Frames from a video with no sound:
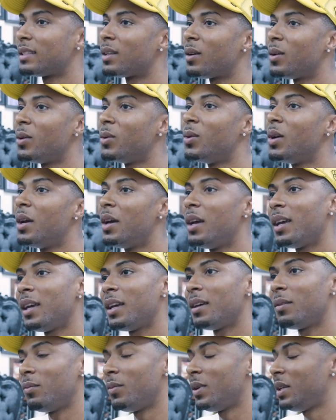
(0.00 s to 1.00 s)
So
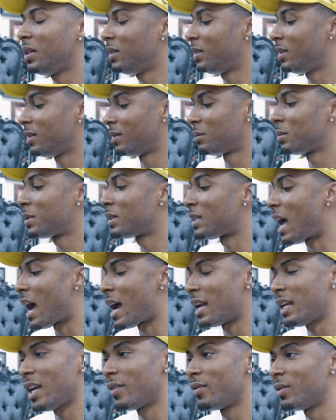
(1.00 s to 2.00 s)
we
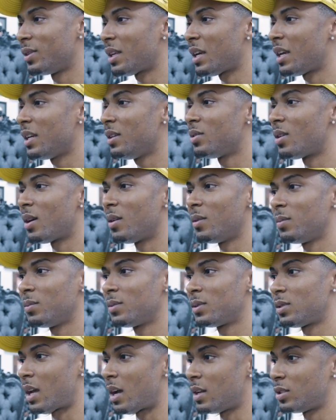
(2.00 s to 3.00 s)
signed everything, you know,
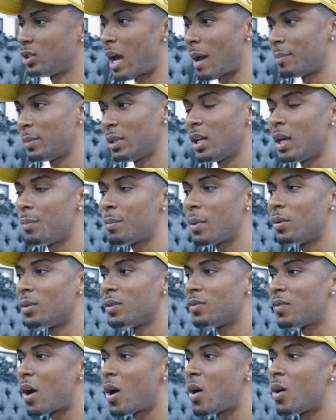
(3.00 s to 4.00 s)
chopped it up on
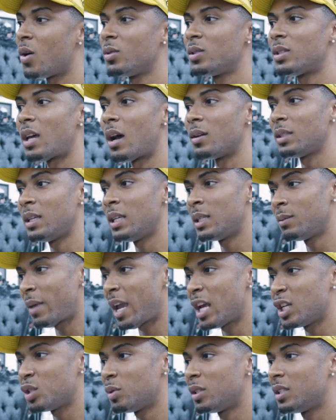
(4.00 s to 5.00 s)
the phone, talked to his
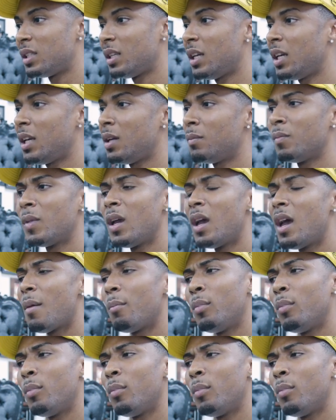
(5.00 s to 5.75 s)
management team.